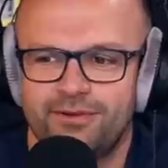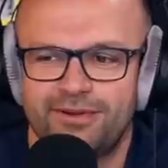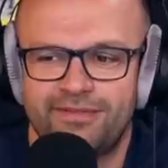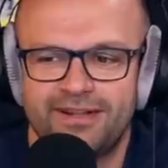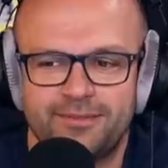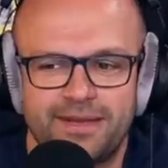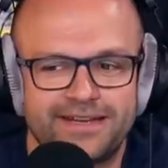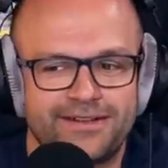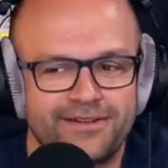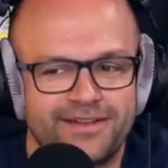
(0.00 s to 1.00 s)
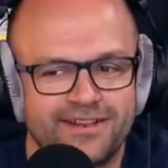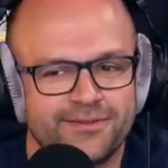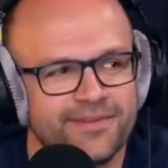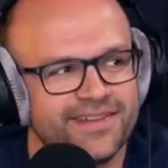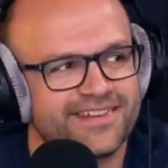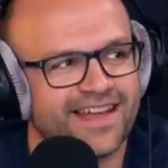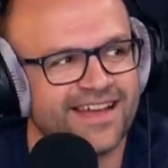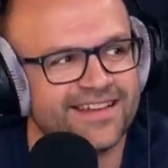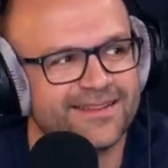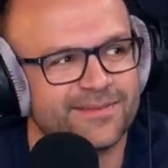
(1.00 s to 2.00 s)
already failed a medical, they're like, do you want this
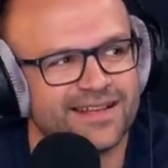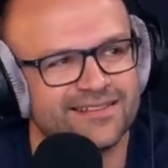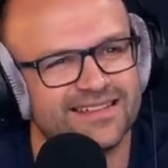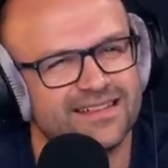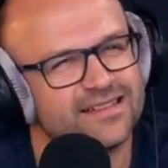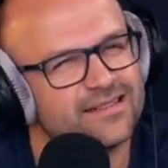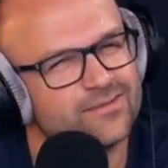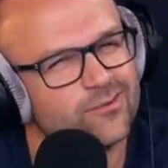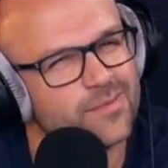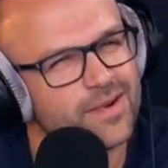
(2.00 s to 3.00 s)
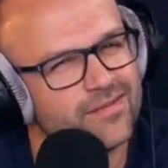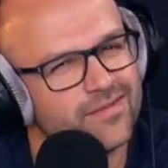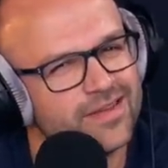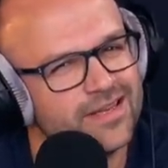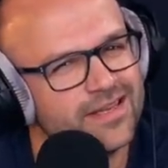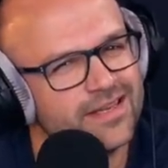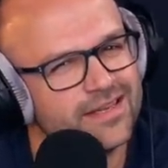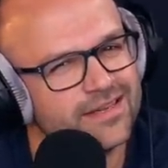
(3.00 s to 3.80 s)
guy? They'd be like, what about the